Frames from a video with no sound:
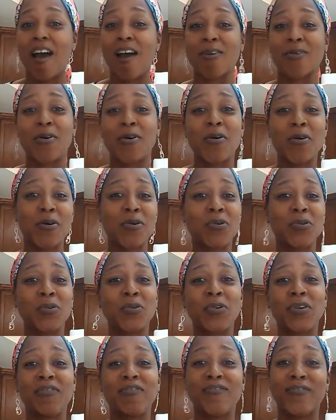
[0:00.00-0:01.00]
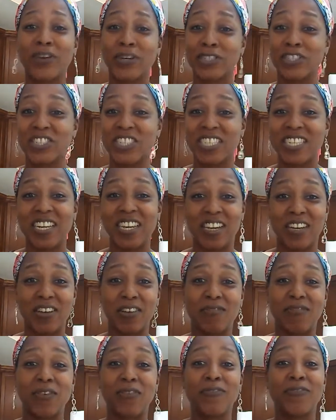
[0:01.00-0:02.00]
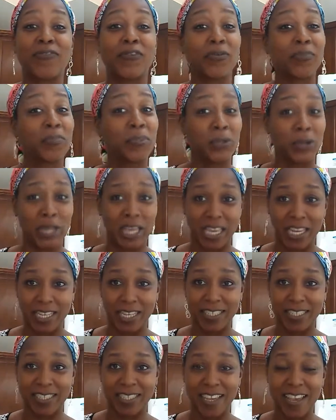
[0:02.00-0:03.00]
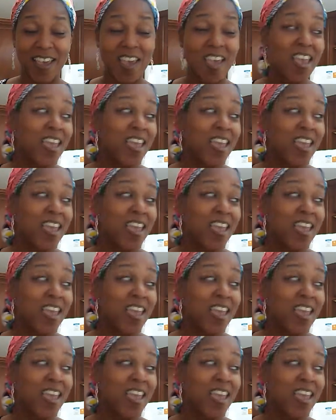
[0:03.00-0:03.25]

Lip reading: our own version of Febreze.